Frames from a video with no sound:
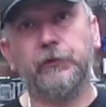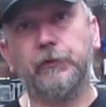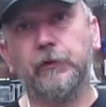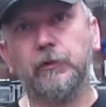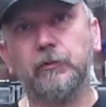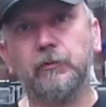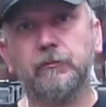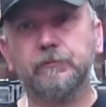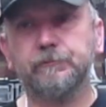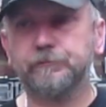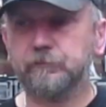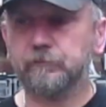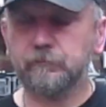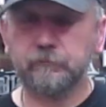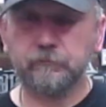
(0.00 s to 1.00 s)
to do.
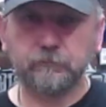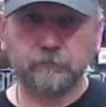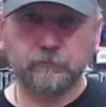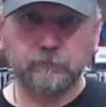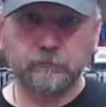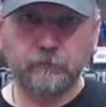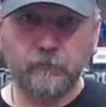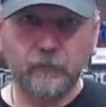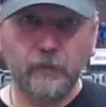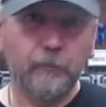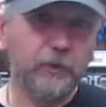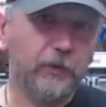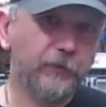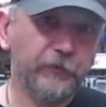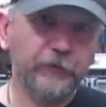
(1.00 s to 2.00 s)

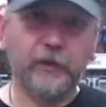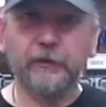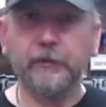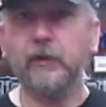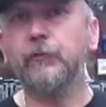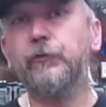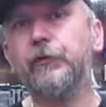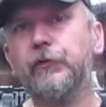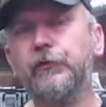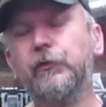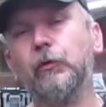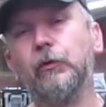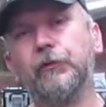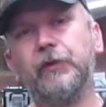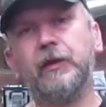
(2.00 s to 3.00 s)
But as I say, those are the
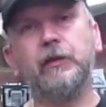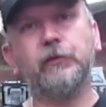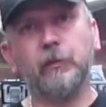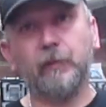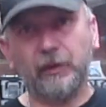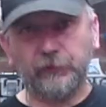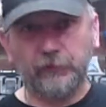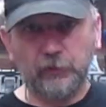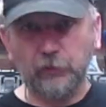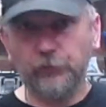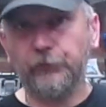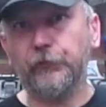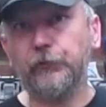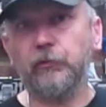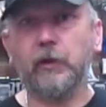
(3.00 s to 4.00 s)
sort of things I'm actually
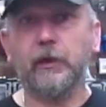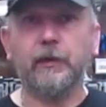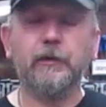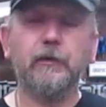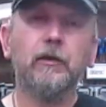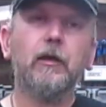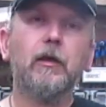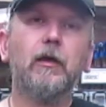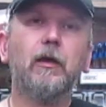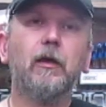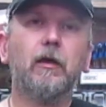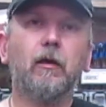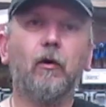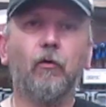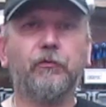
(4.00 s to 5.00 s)
concentrating
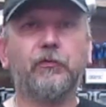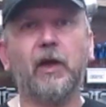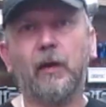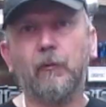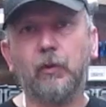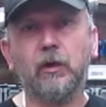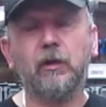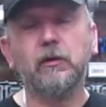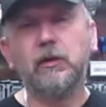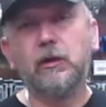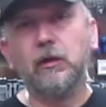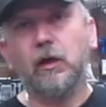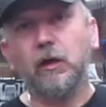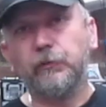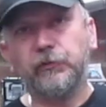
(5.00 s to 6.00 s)
off camera.
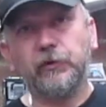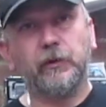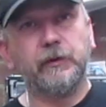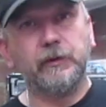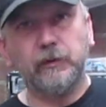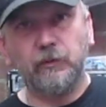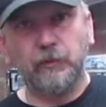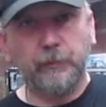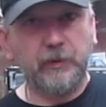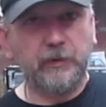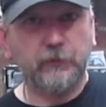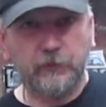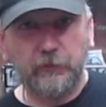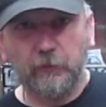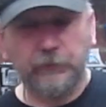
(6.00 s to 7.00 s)
I'm showing you the
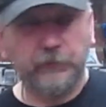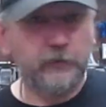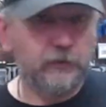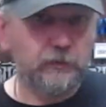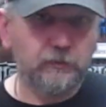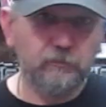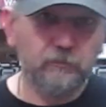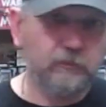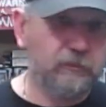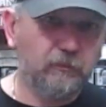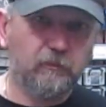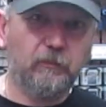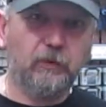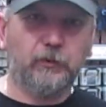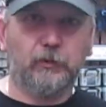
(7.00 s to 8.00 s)
bits obviously
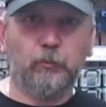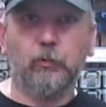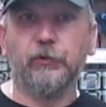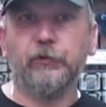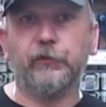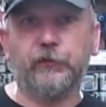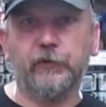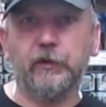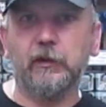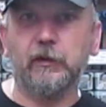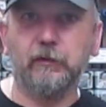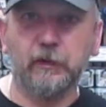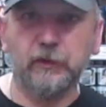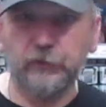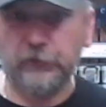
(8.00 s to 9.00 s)
that you want to see and need